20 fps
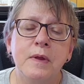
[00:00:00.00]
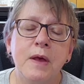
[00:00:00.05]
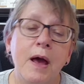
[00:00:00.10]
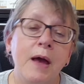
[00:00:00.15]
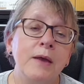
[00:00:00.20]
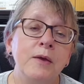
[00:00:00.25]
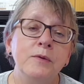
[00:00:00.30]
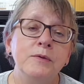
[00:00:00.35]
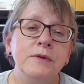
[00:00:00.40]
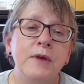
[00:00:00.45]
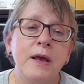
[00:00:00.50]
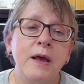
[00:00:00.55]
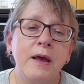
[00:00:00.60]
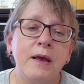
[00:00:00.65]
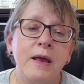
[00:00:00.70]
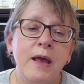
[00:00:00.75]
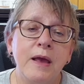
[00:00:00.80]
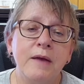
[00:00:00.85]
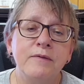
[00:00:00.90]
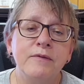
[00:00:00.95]
I use
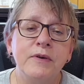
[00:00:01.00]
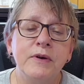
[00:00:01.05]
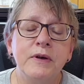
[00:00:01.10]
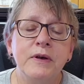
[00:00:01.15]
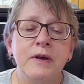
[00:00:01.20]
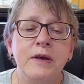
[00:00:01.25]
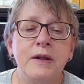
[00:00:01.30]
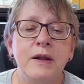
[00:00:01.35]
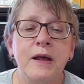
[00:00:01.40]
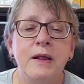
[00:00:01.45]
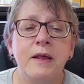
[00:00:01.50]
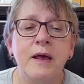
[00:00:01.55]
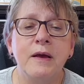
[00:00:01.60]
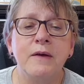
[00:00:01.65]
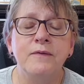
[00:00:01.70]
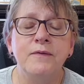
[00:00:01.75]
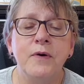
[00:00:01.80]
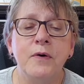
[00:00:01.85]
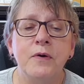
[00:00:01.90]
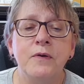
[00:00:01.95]
Canva and I
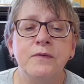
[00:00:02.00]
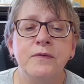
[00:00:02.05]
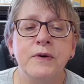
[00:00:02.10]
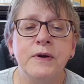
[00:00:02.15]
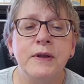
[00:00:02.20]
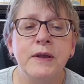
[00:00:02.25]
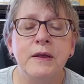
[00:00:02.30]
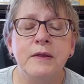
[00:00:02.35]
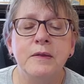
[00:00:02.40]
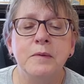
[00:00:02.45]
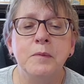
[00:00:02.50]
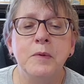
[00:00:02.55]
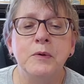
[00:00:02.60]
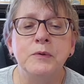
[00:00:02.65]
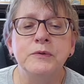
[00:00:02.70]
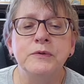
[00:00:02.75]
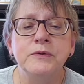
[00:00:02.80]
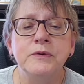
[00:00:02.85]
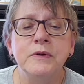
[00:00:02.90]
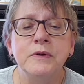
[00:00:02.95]
like Photoponia the
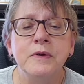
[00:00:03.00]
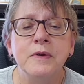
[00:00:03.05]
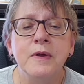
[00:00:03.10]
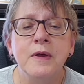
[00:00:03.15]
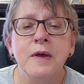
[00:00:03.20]
most,